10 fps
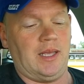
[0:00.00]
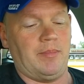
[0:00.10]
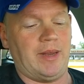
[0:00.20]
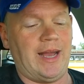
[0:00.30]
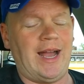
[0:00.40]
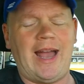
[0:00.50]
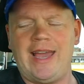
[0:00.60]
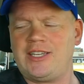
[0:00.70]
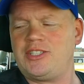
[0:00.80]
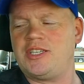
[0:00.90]
But
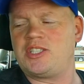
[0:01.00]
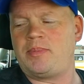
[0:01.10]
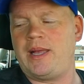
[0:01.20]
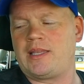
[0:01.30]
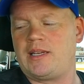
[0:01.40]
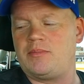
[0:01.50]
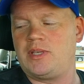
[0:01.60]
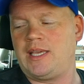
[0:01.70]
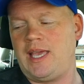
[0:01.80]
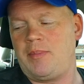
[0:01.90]
I actually expected them
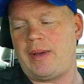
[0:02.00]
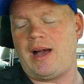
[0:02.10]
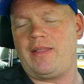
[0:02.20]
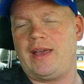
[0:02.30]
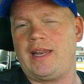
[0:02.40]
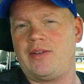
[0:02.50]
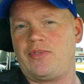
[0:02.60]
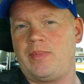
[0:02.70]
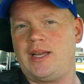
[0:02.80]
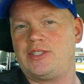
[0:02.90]
to keep all that
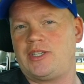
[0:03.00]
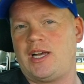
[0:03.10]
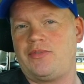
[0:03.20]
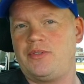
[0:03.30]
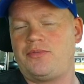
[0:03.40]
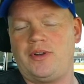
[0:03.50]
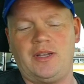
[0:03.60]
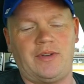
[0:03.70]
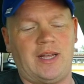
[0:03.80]
information off of the front of it.